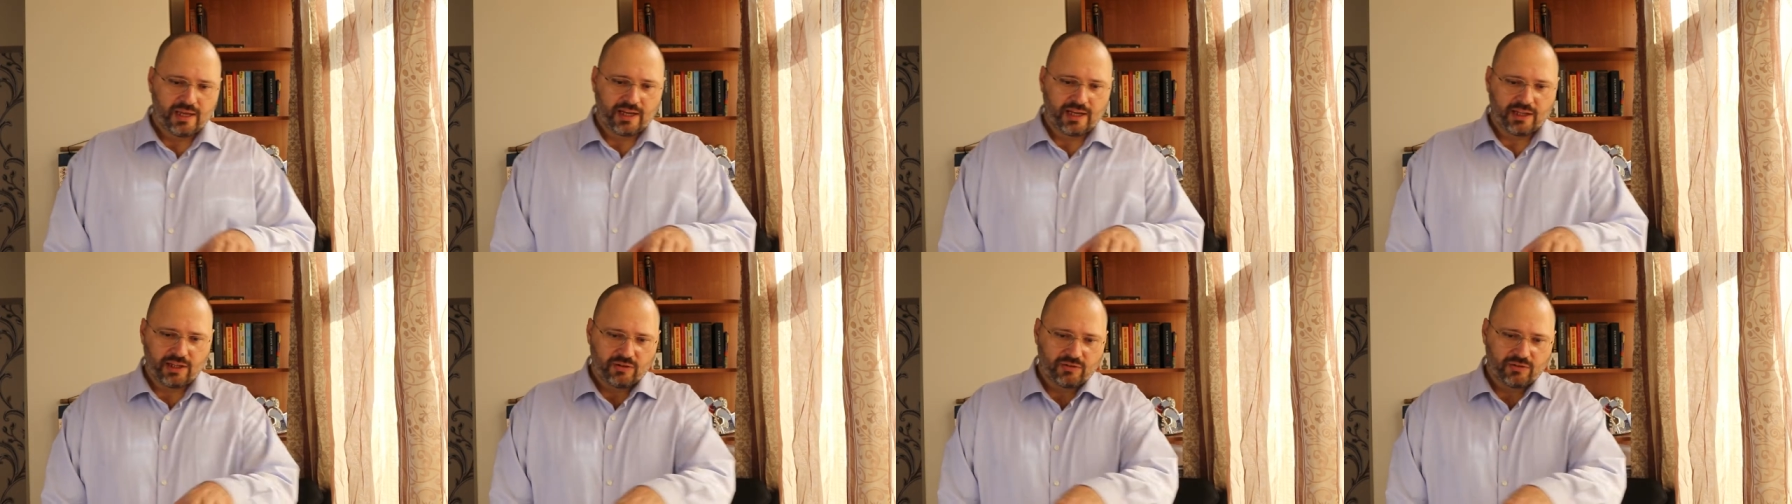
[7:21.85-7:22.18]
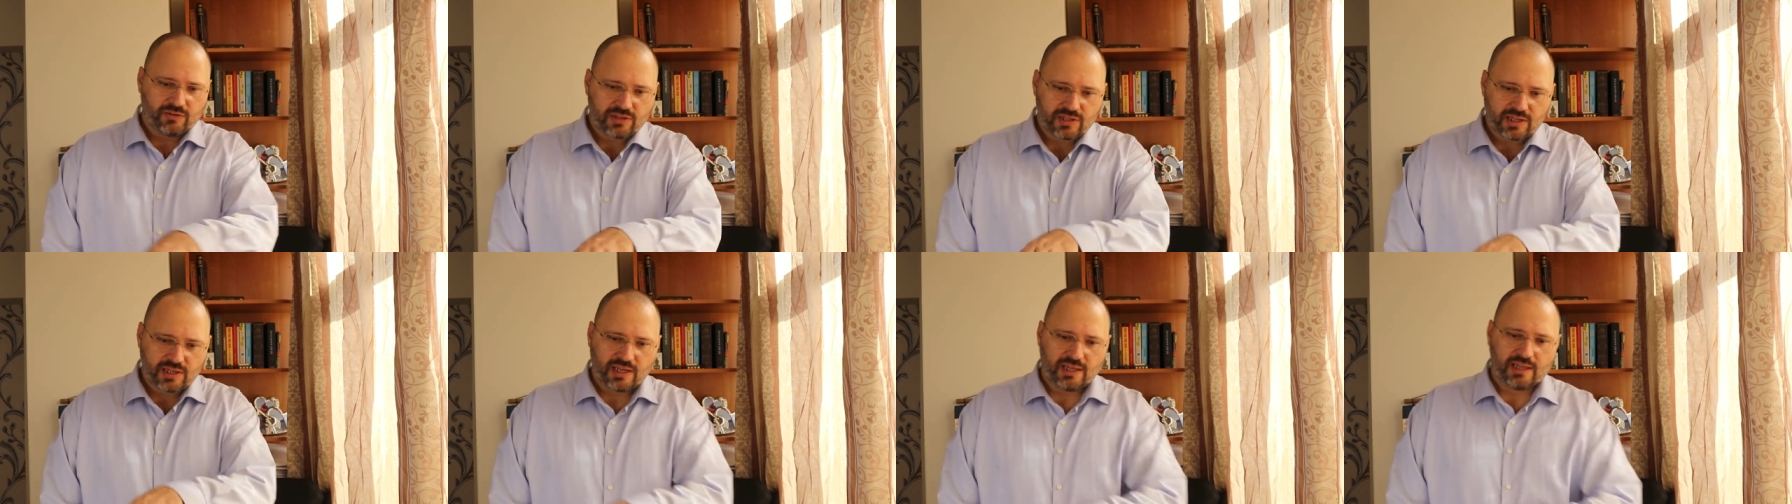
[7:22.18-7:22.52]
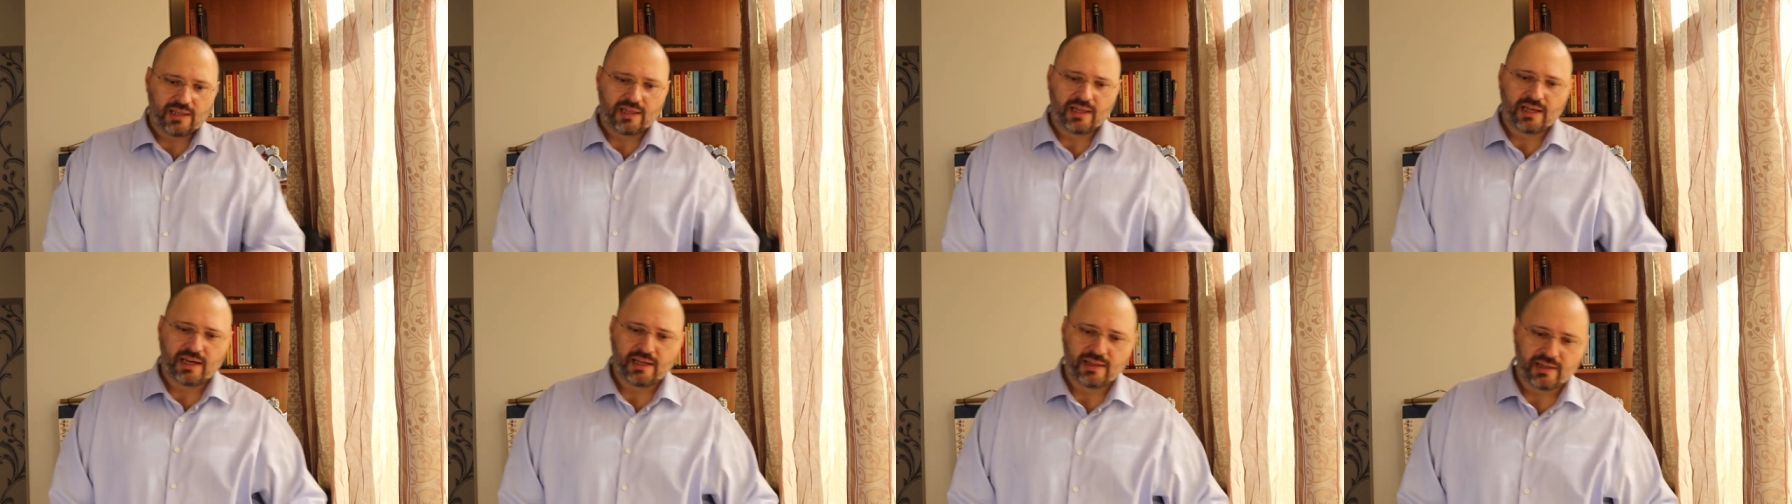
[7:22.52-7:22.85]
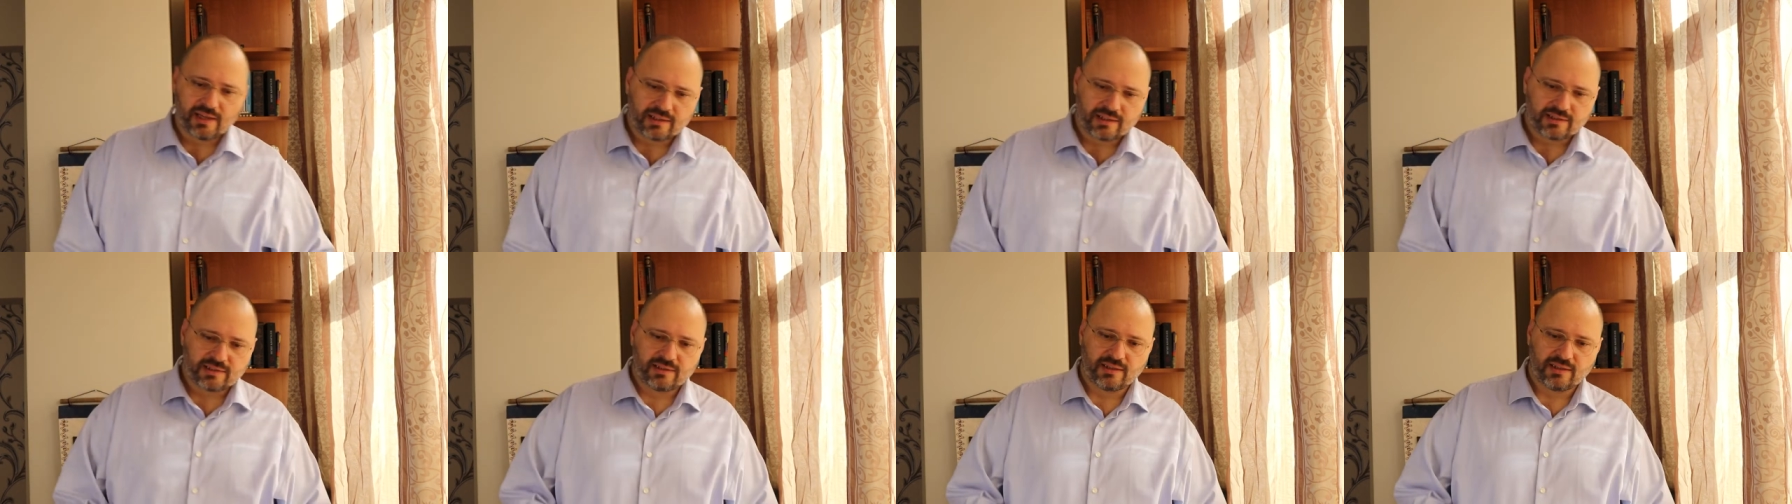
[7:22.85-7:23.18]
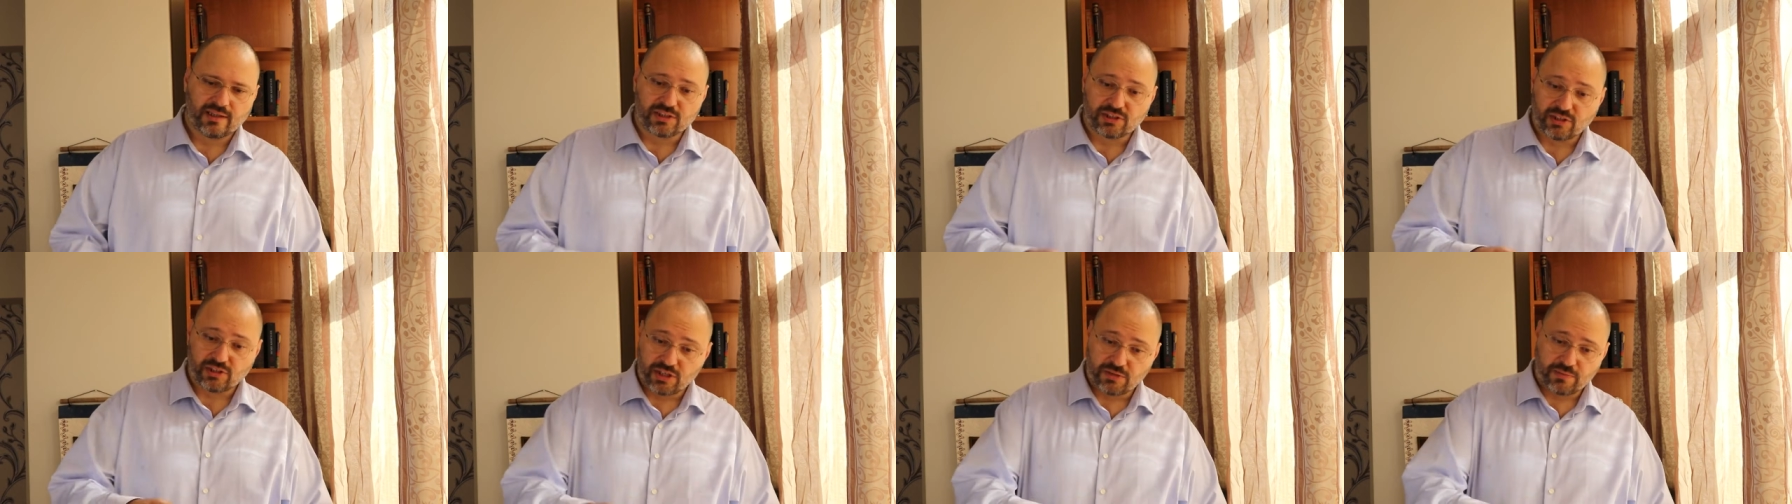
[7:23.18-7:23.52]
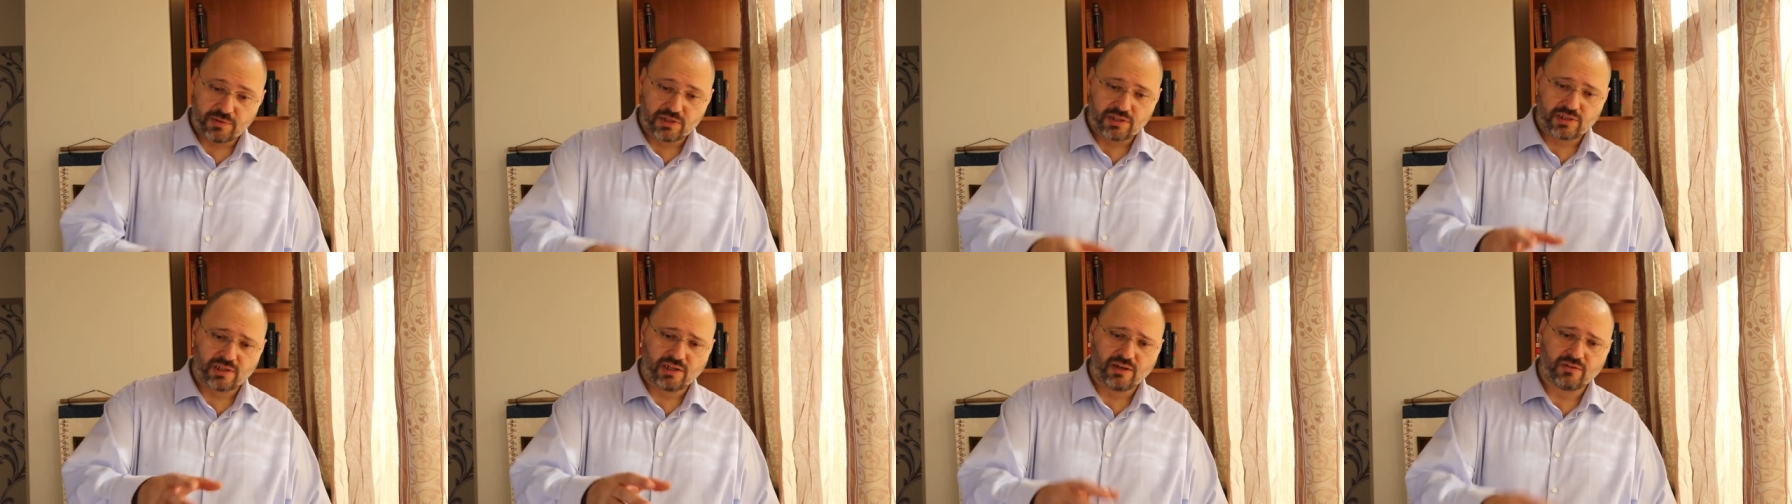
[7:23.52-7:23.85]
and you will see in line that,
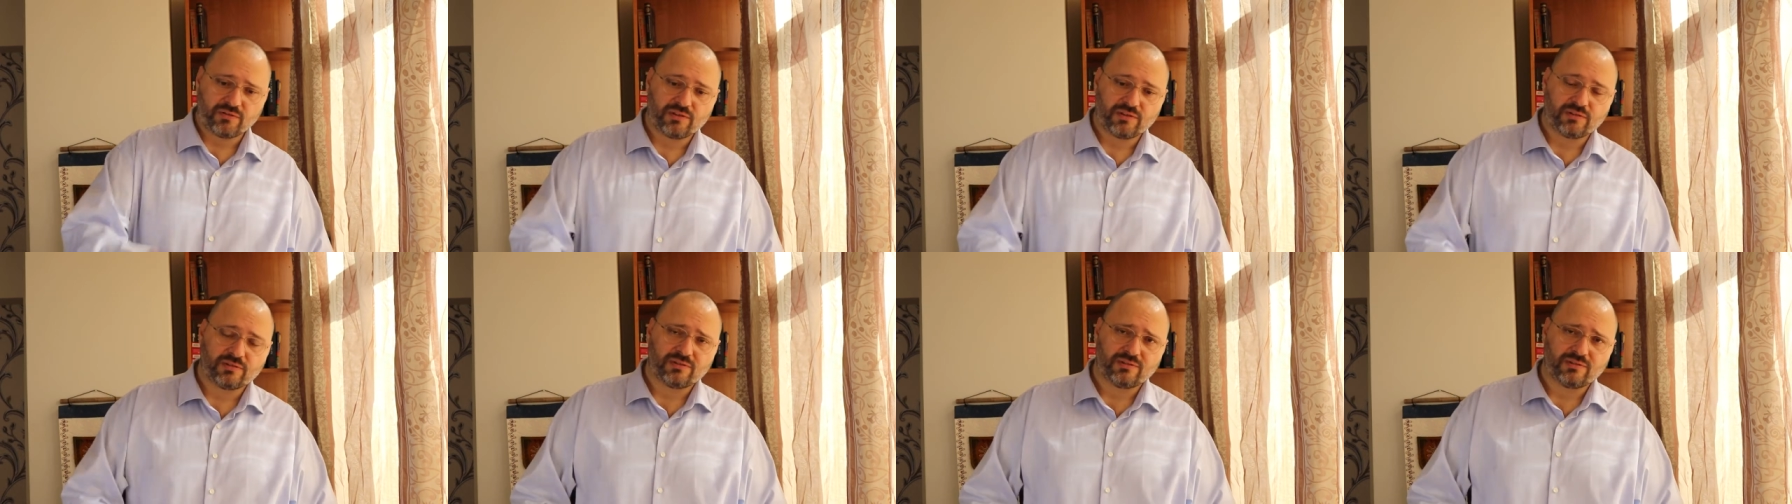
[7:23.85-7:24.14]
especially after